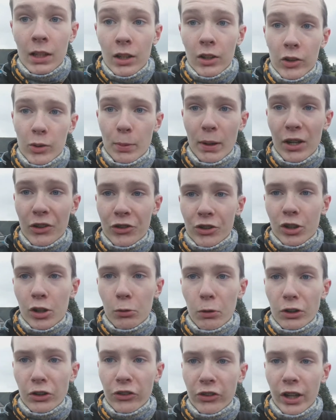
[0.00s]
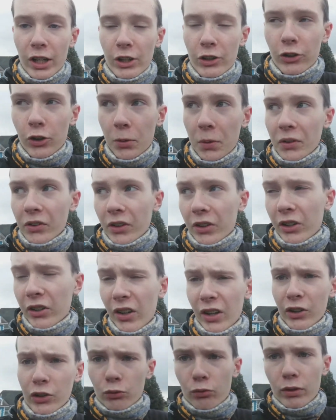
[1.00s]
So basically what I decided to do is I
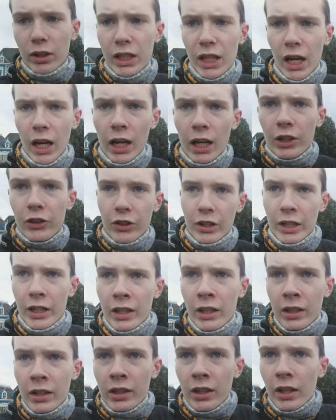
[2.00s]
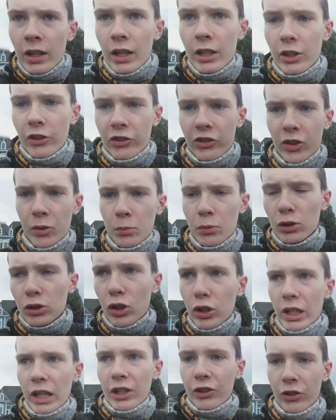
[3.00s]
decided to re-hide it in a similar
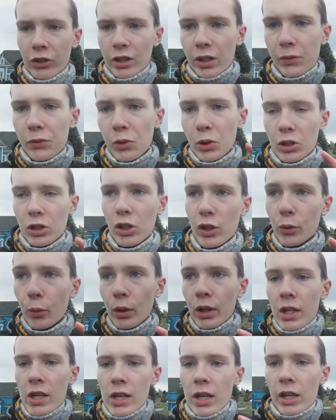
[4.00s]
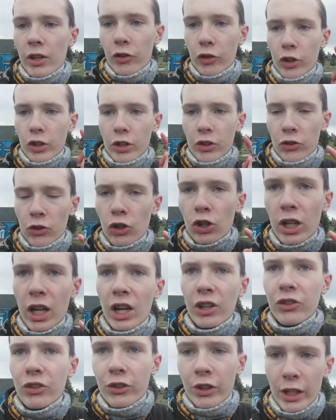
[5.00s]
location. I'll give you a clue. It's
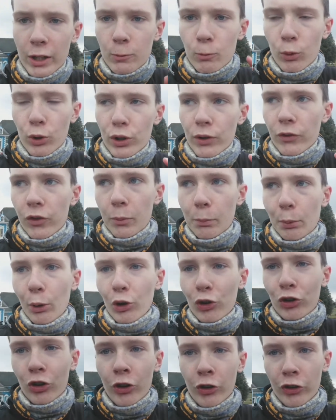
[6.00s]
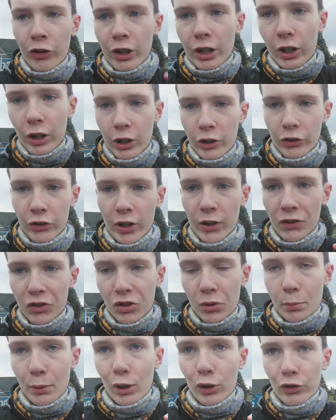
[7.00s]
located in one of the bushes near the
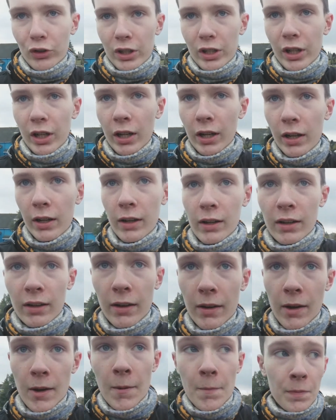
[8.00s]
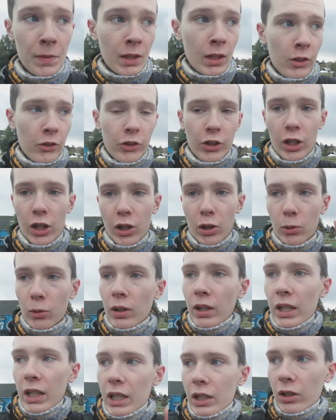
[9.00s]
conservatory building. So
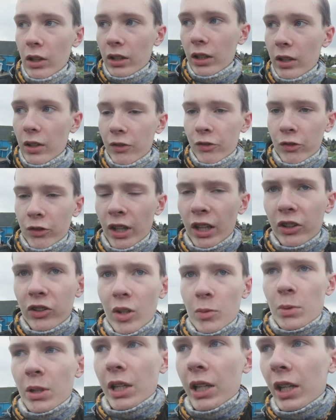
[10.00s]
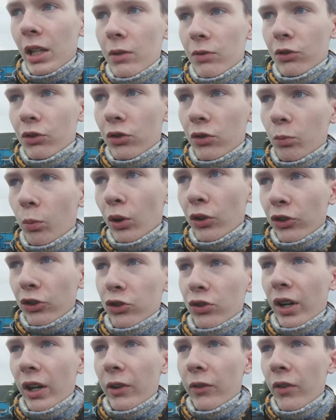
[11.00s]
if next time you're here, if you want to
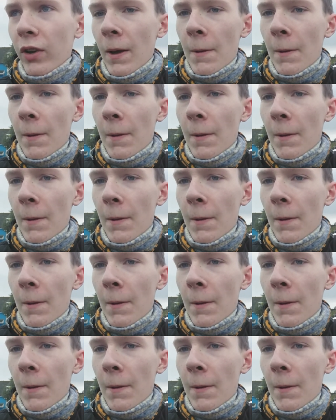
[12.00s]
try and